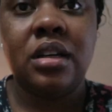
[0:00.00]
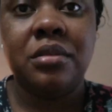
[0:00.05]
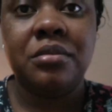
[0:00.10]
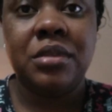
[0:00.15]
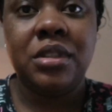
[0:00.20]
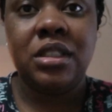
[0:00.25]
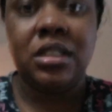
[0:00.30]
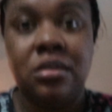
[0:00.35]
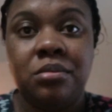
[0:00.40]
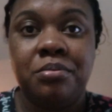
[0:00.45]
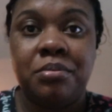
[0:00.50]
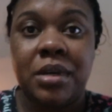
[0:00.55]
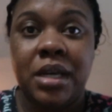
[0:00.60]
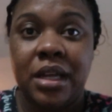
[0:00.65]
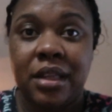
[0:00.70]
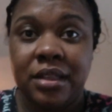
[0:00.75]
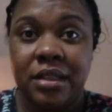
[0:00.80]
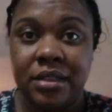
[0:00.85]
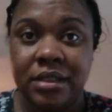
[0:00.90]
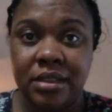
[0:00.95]
I'm just
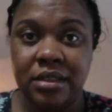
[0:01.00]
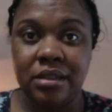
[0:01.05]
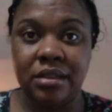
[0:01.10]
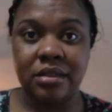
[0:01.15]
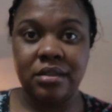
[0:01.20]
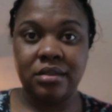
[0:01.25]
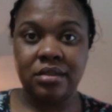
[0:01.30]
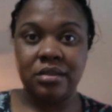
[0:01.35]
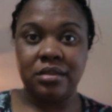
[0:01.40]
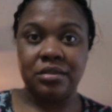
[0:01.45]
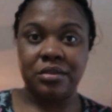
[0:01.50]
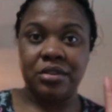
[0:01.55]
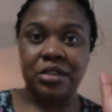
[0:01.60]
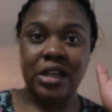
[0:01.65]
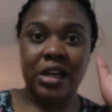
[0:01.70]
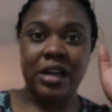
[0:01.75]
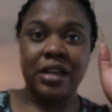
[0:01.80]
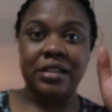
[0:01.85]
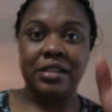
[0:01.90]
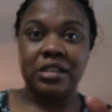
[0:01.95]
balancing. I'm
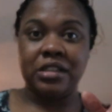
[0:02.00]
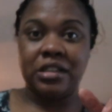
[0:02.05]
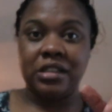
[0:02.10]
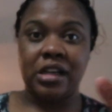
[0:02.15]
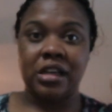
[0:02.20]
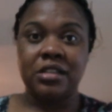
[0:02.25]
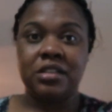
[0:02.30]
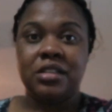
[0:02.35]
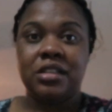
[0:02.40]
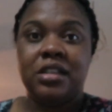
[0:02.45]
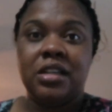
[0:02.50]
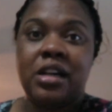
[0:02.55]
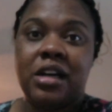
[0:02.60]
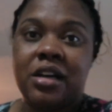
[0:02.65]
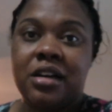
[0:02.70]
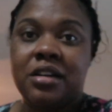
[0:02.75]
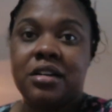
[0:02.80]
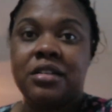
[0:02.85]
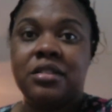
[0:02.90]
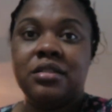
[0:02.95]
trying to talk to
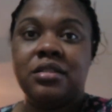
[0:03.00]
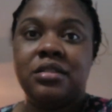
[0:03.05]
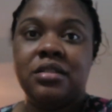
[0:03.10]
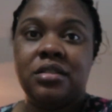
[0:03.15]
y'all